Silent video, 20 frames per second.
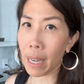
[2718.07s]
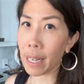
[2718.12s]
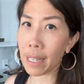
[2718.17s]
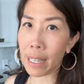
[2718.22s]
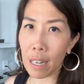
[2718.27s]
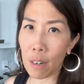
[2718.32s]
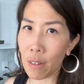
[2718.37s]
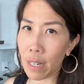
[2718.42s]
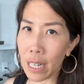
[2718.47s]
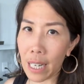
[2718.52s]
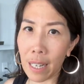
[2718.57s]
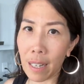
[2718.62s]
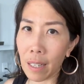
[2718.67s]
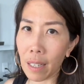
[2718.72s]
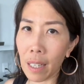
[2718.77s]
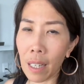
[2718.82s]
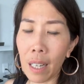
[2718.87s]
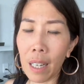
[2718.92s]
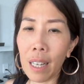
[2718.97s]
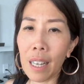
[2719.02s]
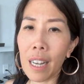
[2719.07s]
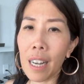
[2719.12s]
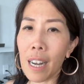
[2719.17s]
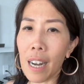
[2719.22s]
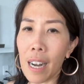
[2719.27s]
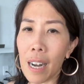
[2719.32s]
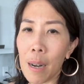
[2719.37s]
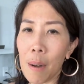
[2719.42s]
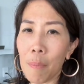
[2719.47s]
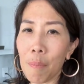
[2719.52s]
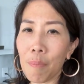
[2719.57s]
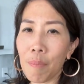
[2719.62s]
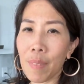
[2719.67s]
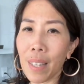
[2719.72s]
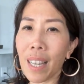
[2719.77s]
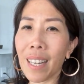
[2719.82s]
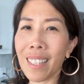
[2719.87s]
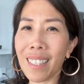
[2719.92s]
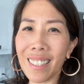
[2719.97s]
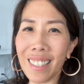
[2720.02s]
I can guarantee it. And
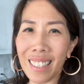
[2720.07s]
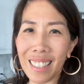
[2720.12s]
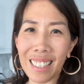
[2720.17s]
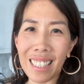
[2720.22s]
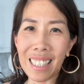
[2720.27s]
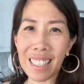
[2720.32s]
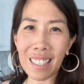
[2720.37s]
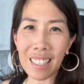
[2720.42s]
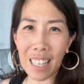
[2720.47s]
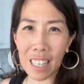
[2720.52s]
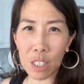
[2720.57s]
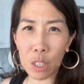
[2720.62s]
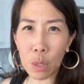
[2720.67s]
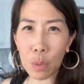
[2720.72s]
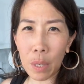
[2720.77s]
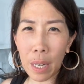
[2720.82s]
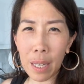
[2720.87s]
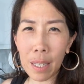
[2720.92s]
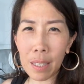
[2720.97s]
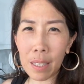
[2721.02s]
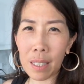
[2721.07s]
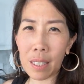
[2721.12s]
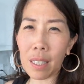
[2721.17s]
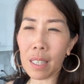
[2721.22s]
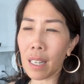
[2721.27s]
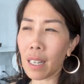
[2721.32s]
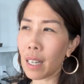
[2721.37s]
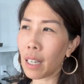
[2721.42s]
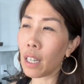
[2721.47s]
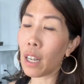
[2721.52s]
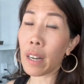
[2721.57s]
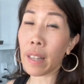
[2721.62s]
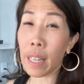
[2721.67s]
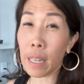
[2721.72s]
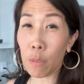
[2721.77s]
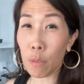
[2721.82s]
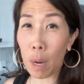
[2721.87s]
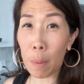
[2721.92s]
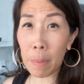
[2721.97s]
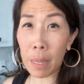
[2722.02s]
it doesn't taste so nice. A lot of
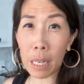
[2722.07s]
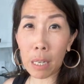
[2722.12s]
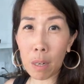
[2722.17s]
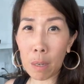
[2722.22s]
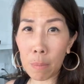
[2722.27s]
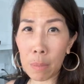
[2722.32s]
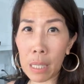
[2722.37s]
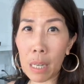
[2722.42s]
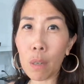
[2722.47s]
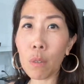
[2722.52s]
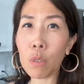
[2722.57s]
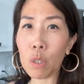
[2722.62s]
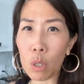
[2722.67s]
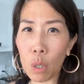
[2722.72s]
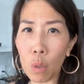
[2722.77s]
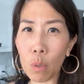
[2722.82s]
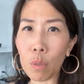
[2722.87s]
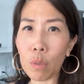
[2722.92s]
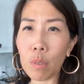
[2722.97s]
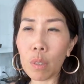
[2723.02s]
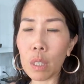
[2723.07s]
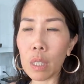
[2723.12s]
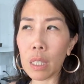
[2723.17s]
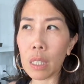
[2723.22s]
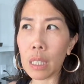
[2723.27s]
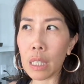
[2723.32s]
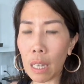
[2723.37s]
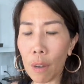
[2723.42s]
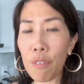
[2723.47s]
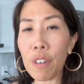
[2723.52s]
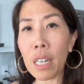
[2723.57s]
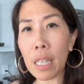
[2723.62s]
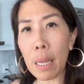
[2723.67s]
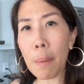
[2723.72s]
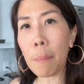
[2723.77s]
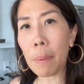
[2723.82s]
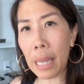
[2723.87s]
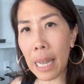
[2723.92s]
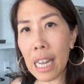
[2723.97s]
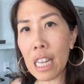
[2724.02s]
that grime that comes out. So
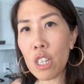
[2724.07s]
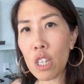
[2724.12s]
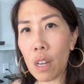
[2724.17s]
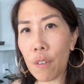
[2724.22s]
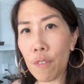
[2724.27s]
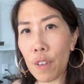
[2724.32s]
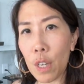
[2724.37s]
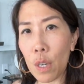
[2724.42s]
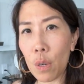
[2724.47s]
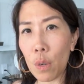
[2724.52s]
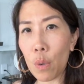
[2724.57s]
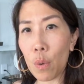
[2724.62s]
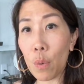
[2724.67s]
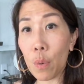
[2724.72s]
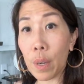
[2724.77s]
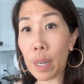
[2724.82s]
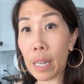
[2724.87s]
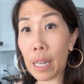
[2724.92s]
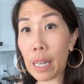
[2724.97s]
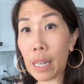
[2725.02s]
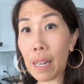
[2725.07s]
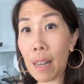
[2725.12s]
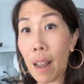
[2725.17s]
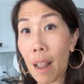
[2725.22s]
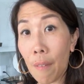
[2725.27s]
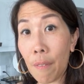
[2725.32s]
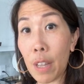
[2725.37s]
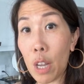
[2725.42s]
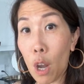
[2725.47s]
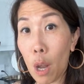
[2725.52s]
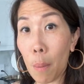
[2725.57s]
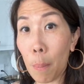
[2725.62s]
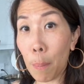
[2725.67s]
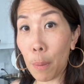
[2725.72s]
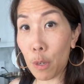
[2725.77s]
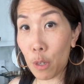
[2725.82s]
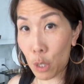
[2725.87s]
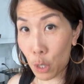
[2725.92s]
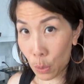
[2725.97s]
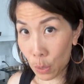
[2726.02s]
definitely blanch if you have the
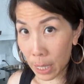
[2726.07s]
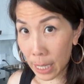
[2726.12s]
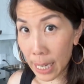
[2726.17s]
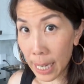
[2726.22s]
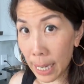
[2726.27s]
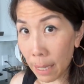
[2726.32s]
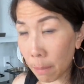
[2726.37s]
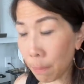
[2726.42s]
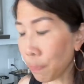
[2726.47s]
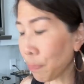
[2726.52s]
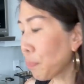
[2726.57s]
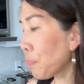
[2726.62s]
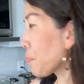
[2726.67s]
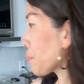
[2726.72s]
opportunity.